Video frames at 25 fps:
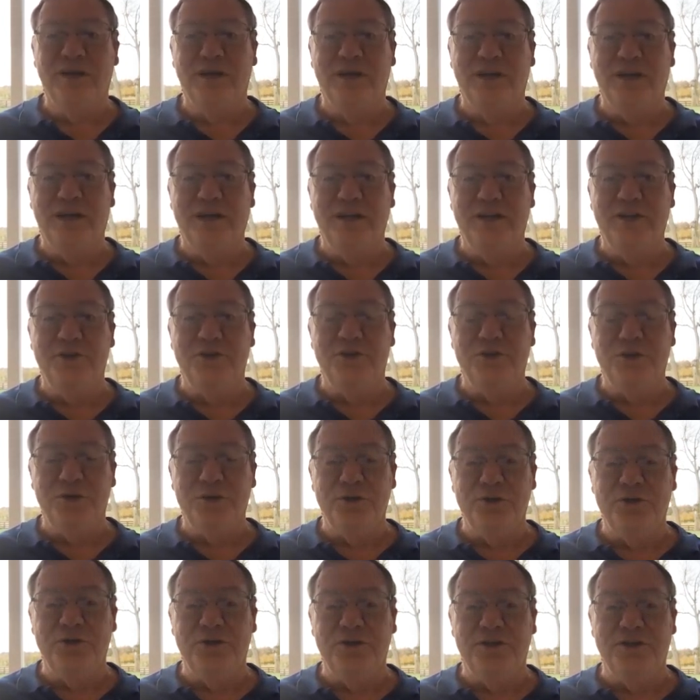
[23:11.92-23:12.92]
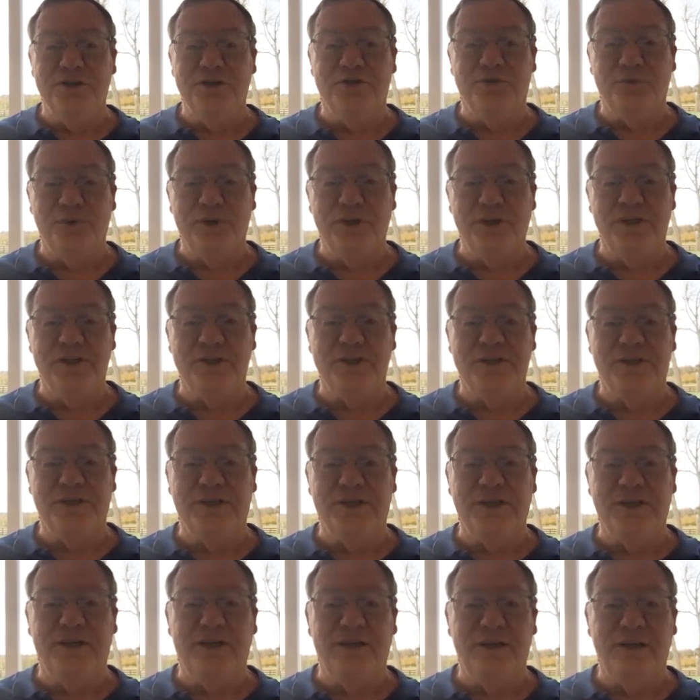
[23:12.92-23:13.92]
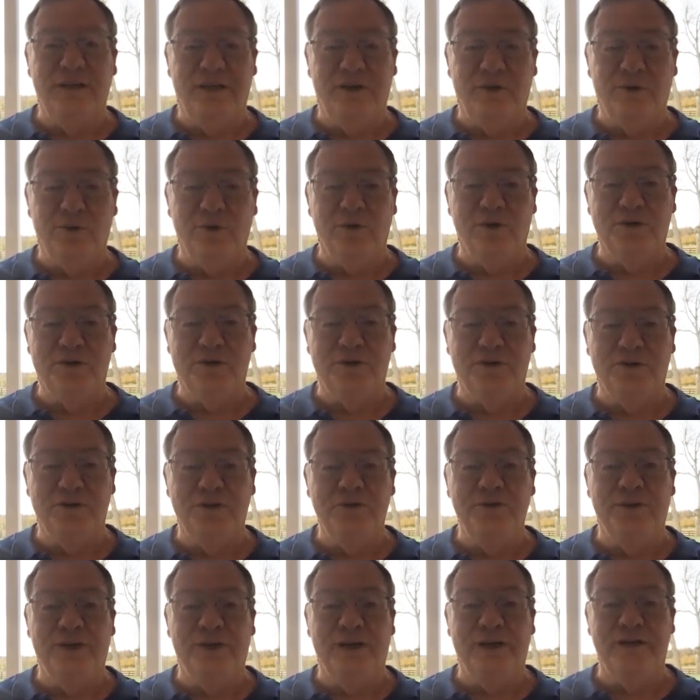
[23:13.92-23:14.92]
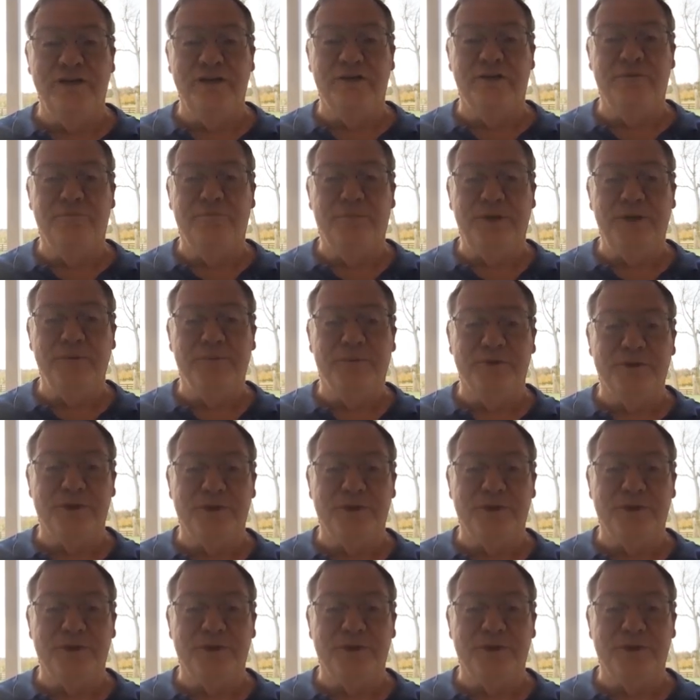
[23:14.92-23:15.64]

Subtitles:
And he's using this real estate in order to do that into people's